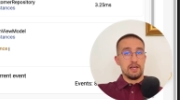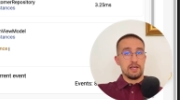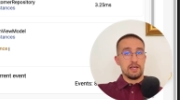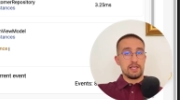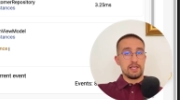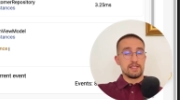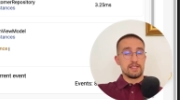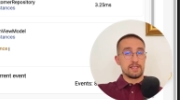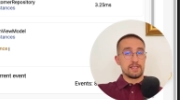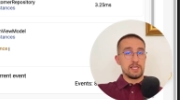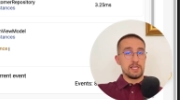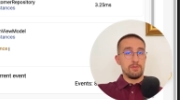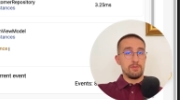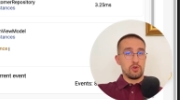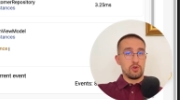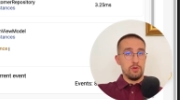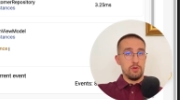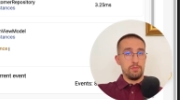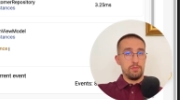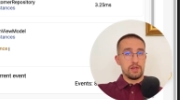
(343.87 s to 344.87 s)
is the same
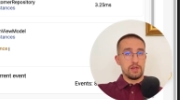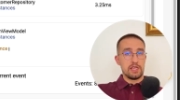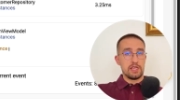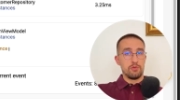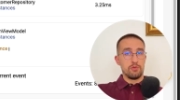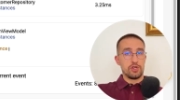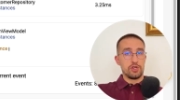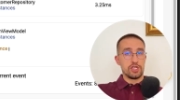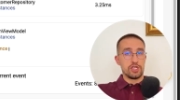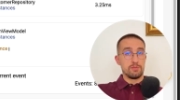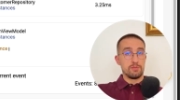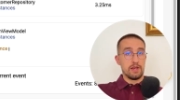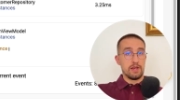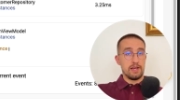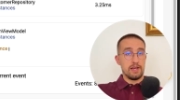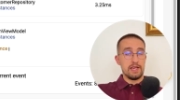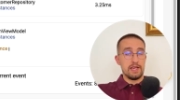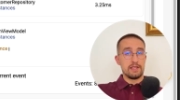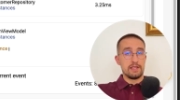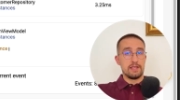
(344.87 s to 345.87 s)
company which is
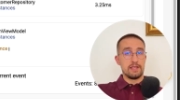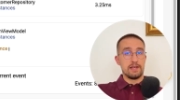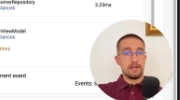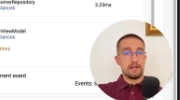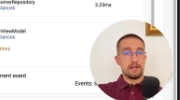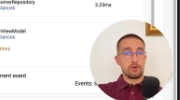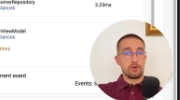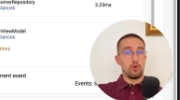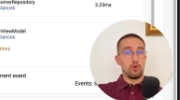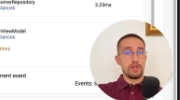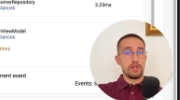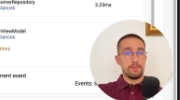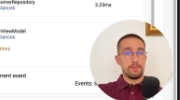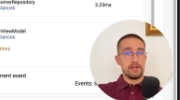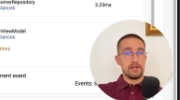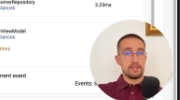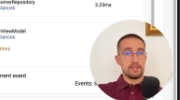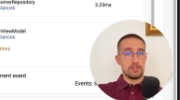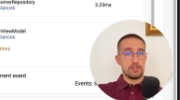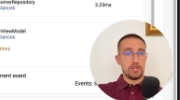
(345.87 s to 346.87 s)
behind the Coin
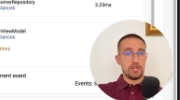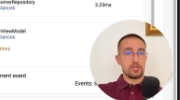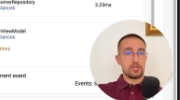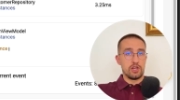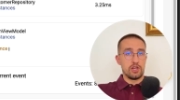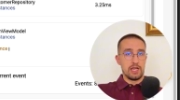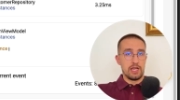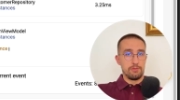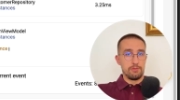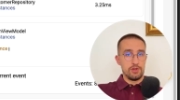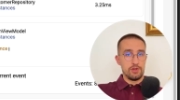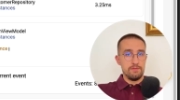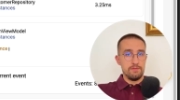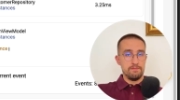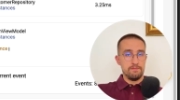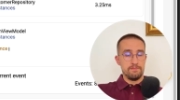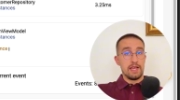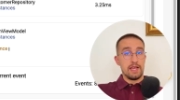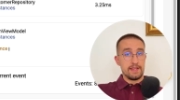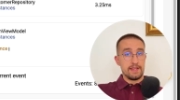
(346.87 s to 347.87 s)
Dependency Injection Library,
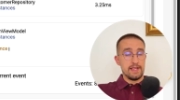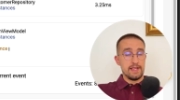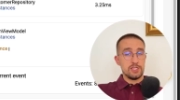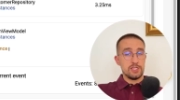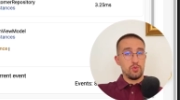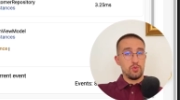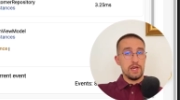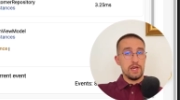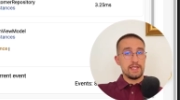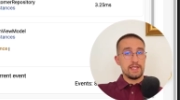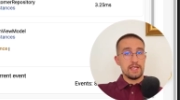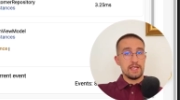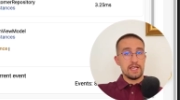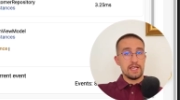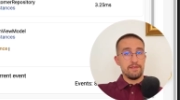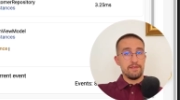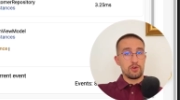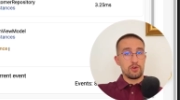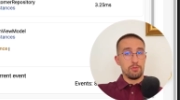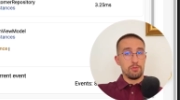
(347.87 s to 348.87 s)
and that's why they
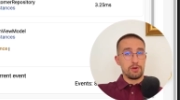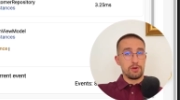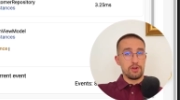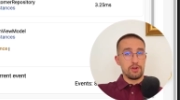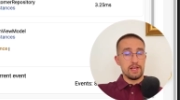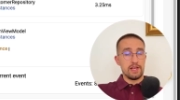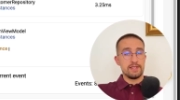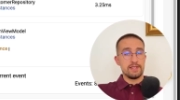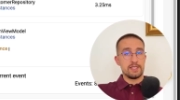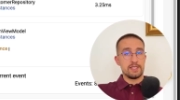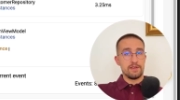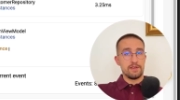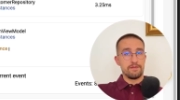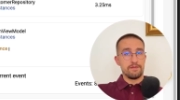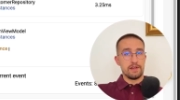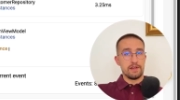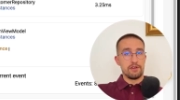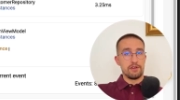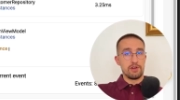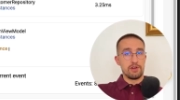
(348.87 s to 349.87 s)
have a comprehensive
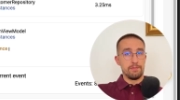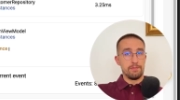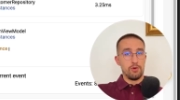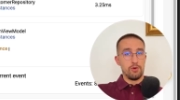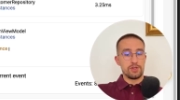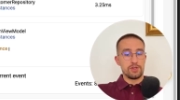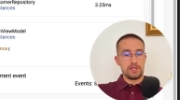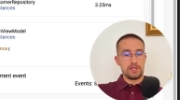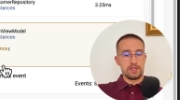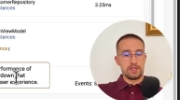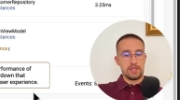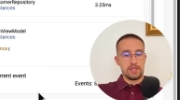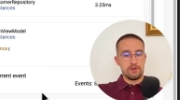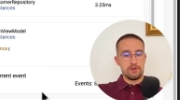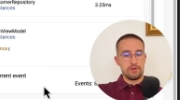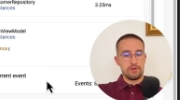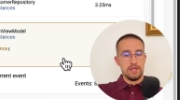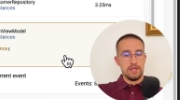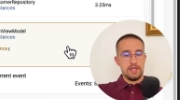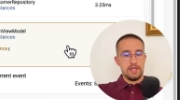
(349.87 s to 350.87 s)
reporting
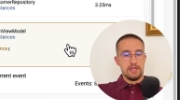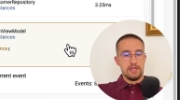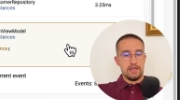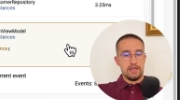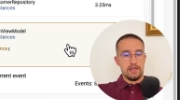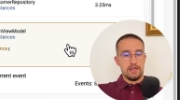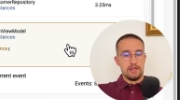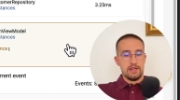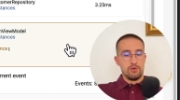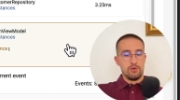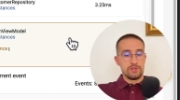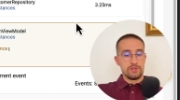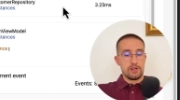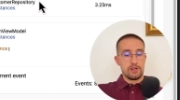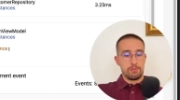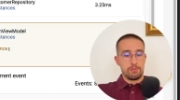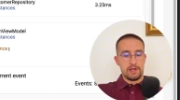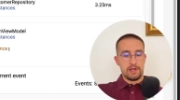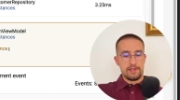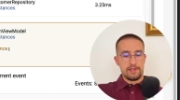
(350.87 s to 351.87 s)
here on their
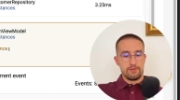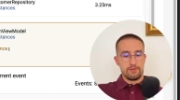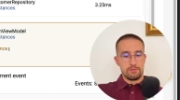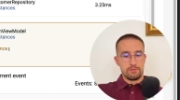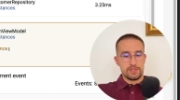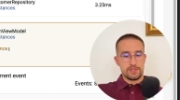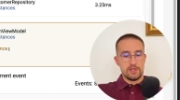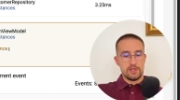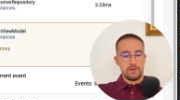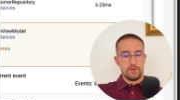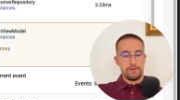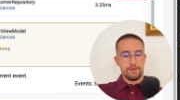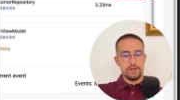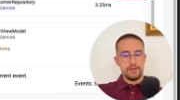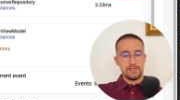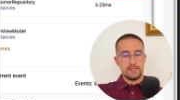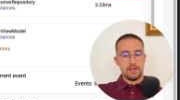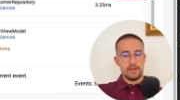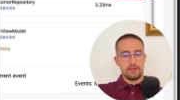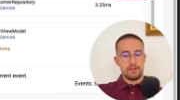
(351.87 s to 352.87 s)
platform. So the
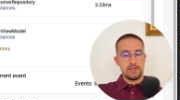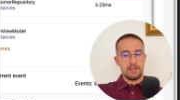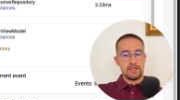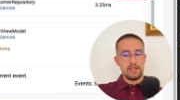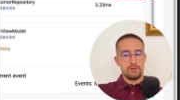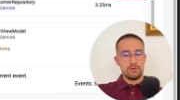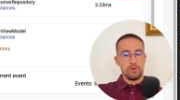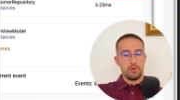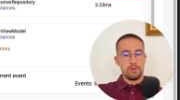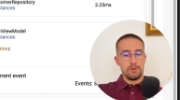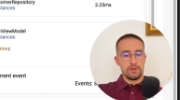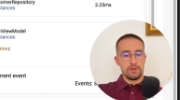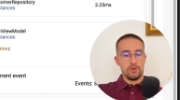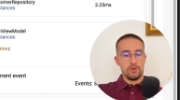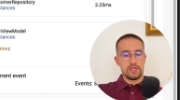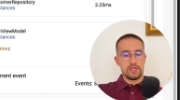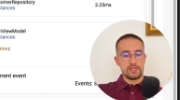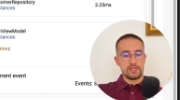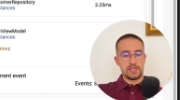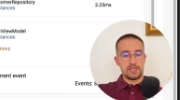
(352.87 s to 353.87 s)
first thing that we will
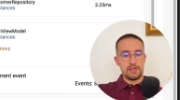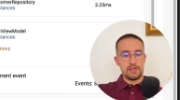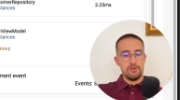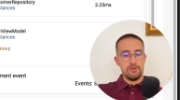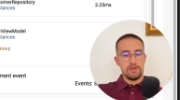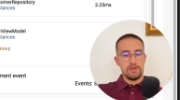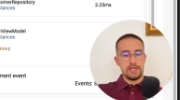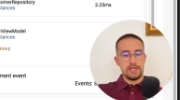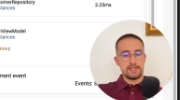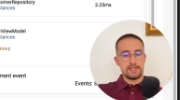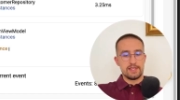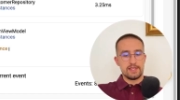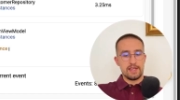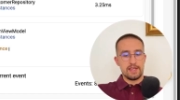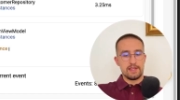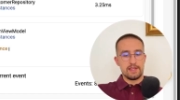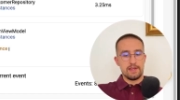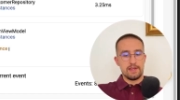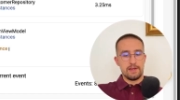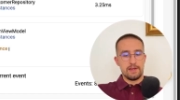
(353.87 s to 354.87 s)
notice here is
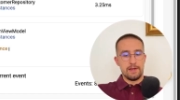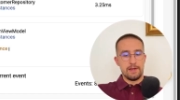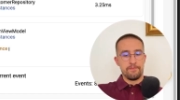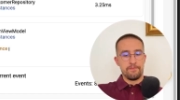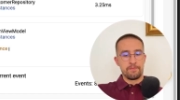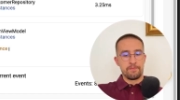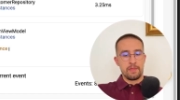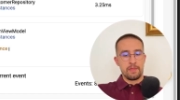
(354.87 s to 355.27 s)
that